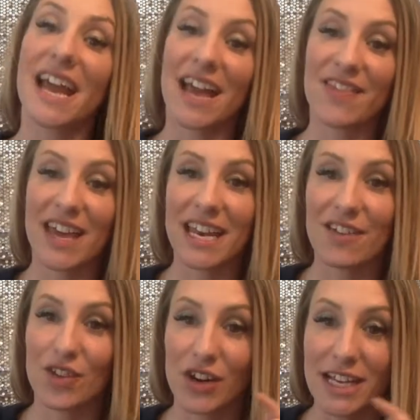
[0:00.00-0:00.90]
And then
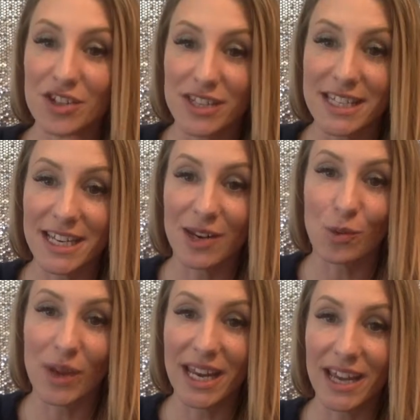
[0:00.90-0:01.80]
if you're interested in
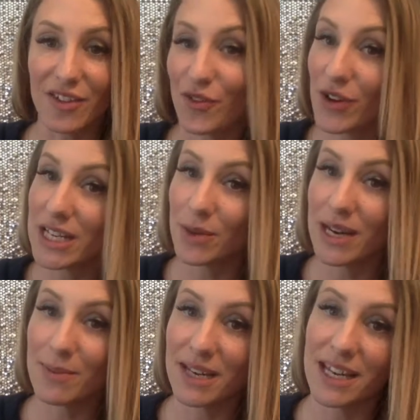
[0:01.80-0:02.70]
winning a free 20
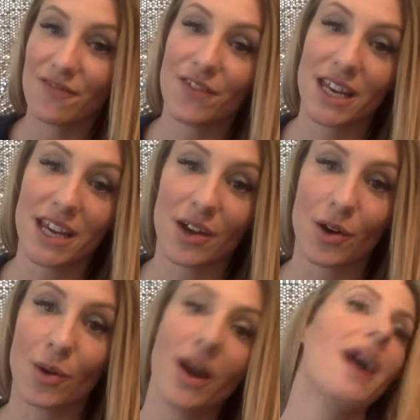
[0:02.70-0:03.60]
minute
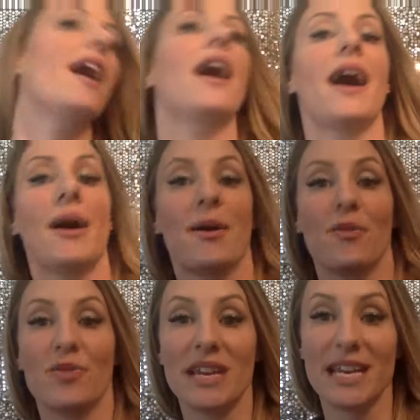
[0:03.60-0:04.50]
video uh,
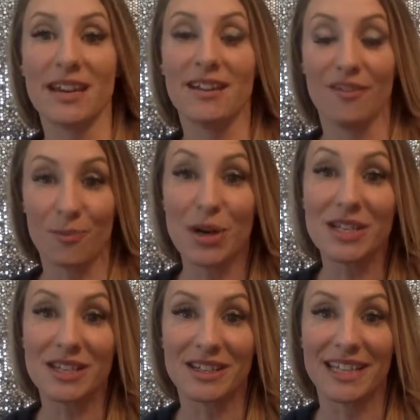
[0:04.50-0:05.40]
reading
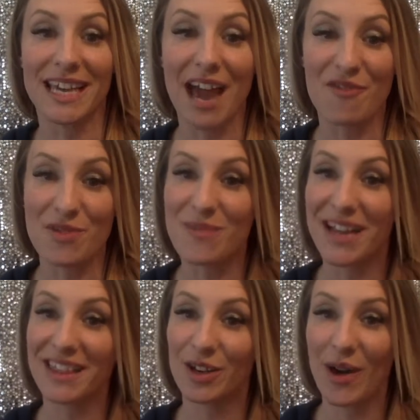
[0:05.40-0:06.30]
personally every month, go